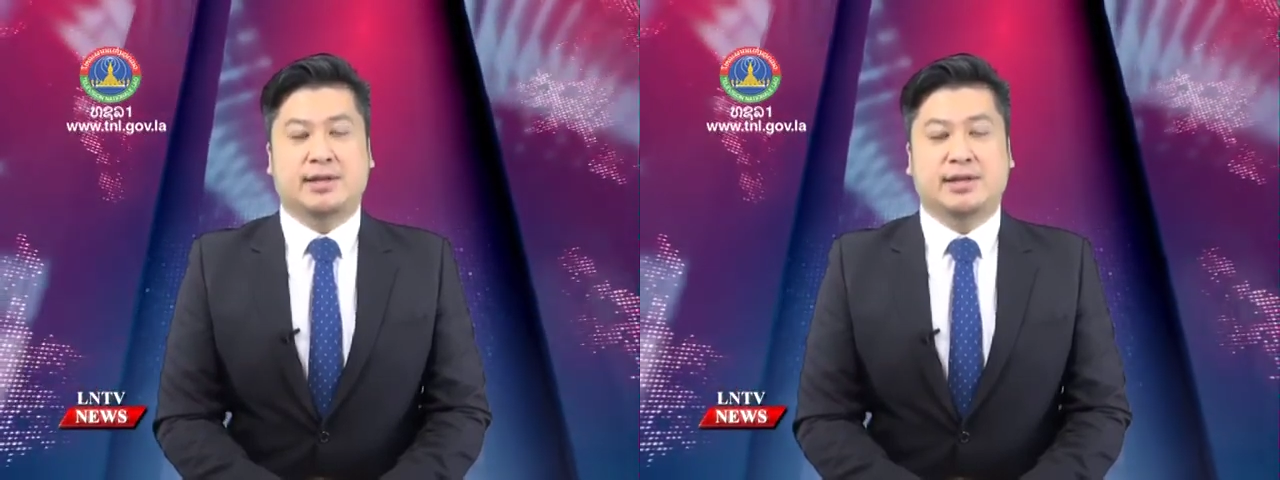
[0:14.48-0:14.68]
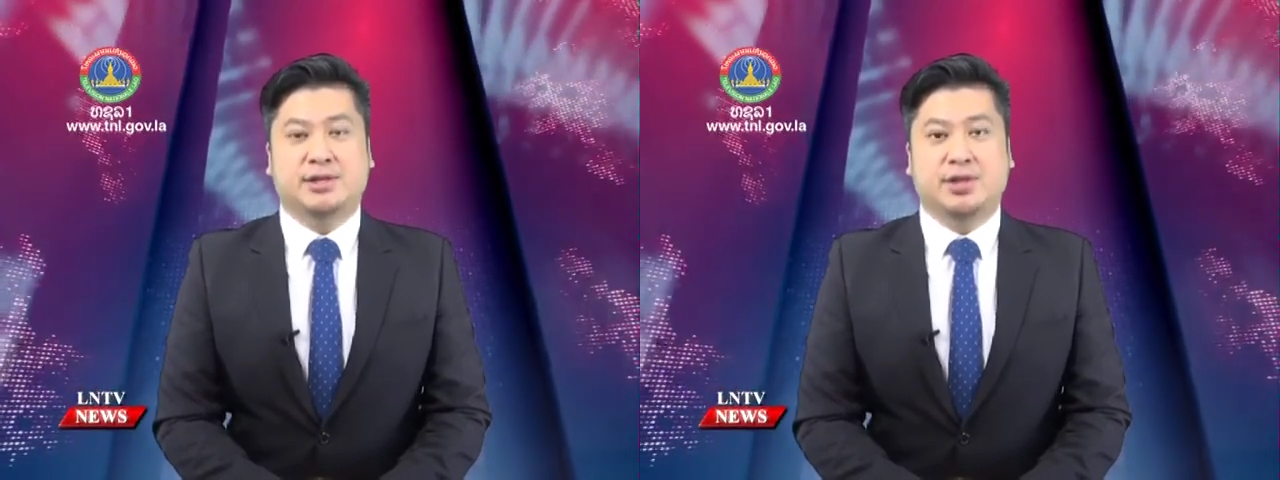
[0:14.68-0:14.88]

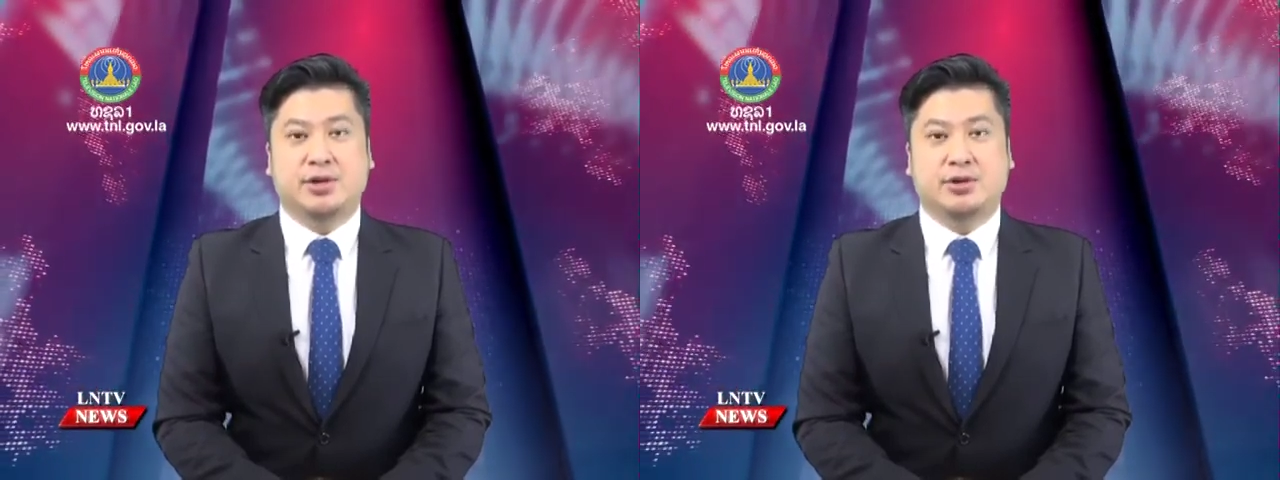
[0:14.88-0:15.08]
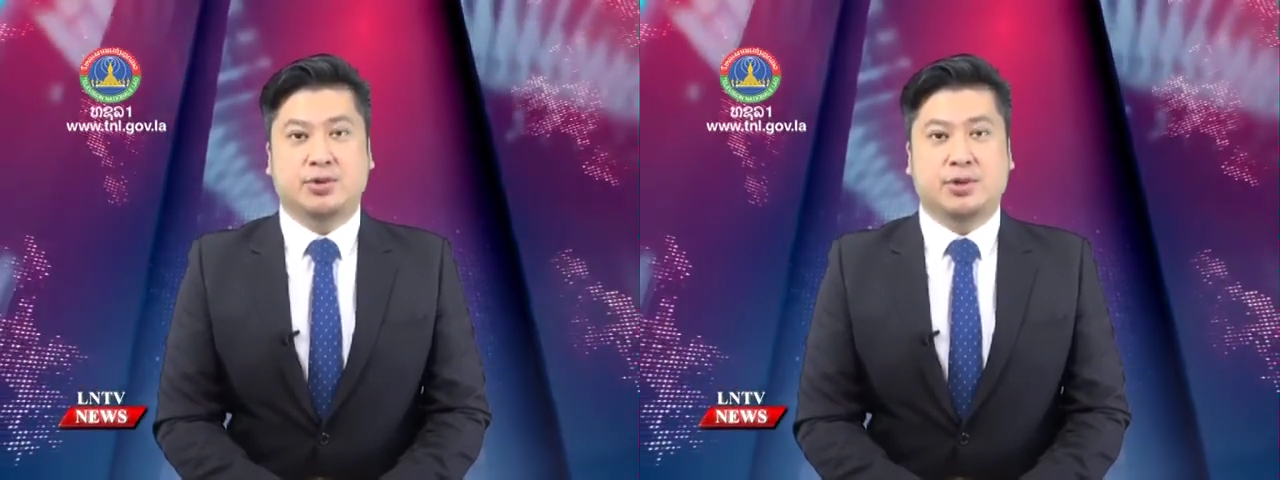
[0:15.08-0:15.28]
this
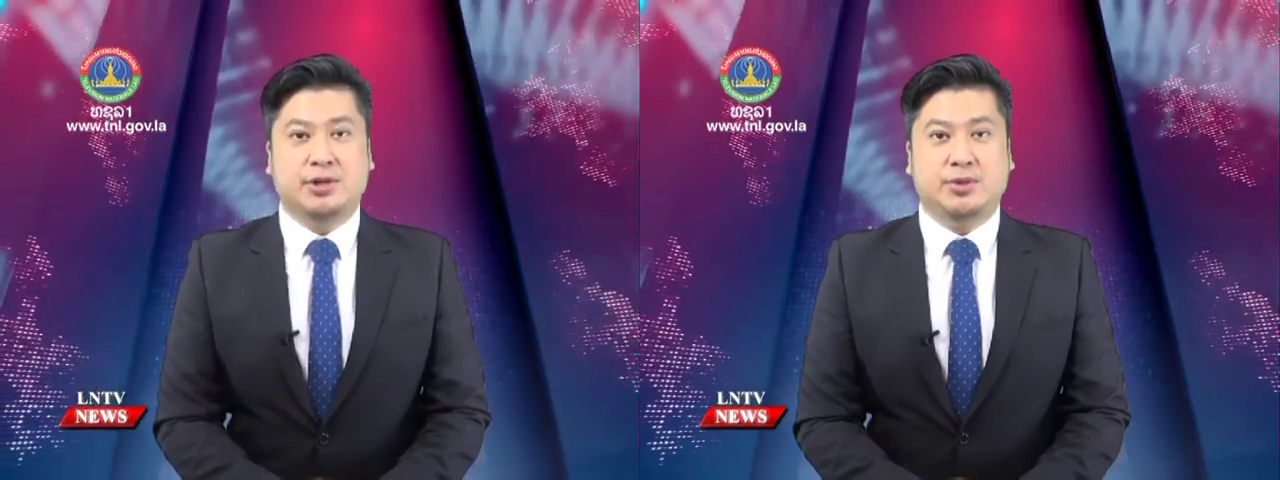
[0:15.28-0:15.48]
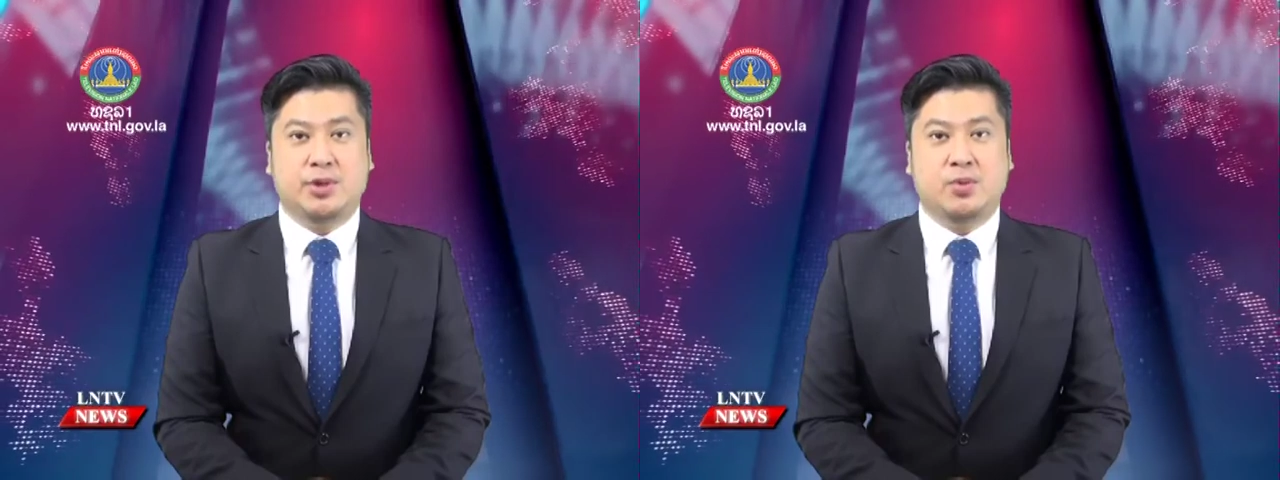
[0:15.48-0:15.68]
year,
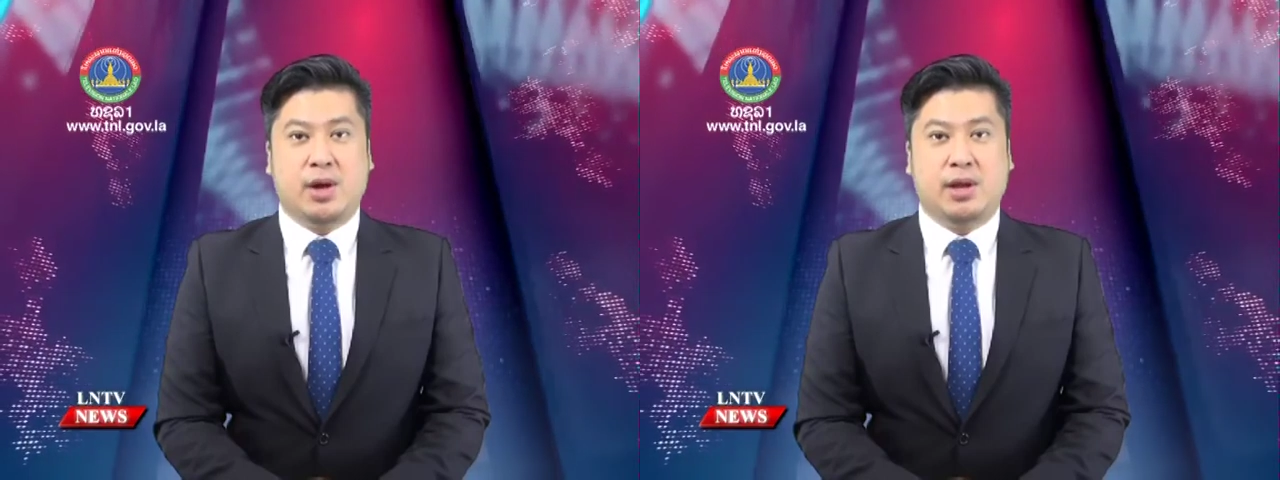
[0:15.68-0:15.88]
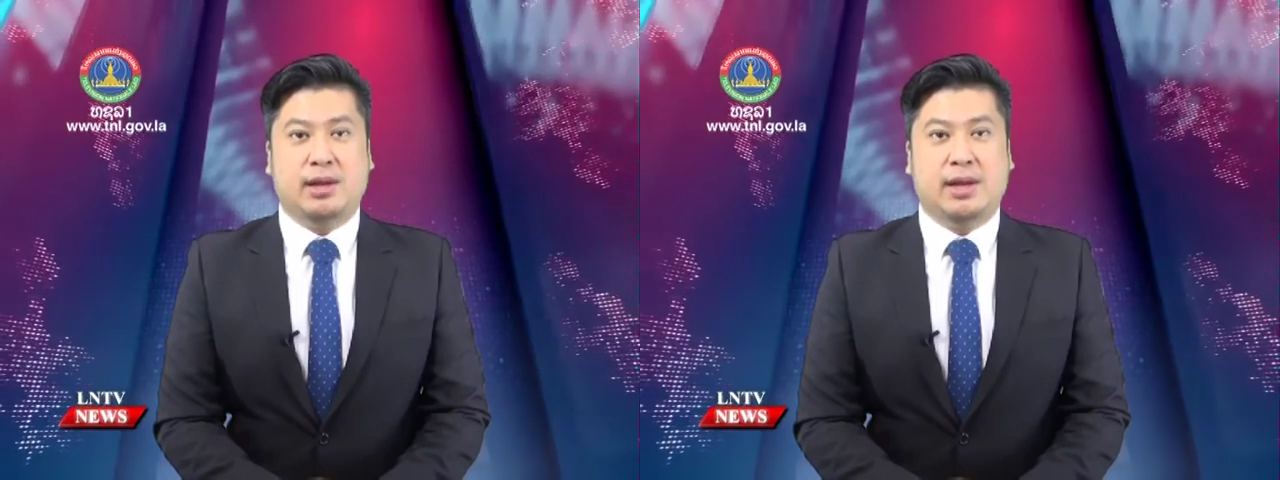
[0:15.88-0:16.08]
2021,